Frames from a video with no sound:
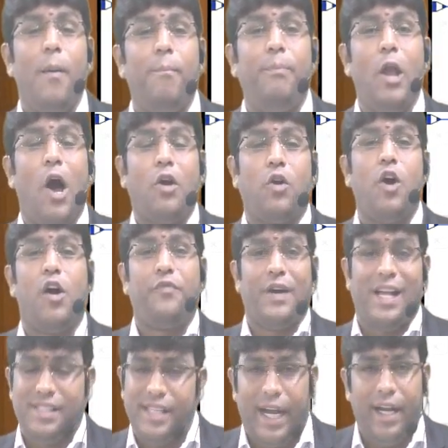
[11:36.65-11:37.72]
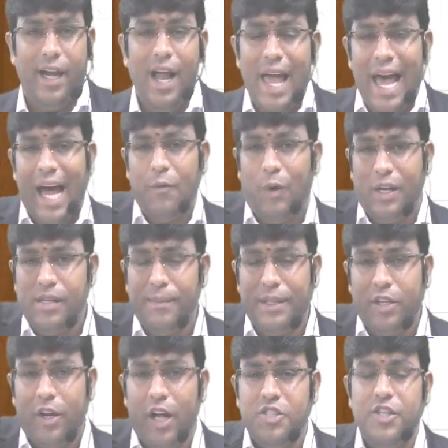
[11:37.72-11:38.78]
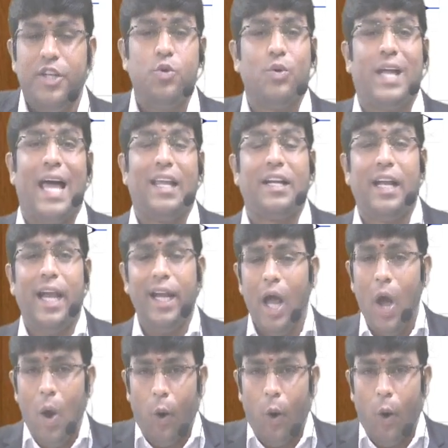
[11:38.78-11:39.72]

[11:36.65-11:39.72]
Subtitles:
block of asset. And what is the methodology to calculate?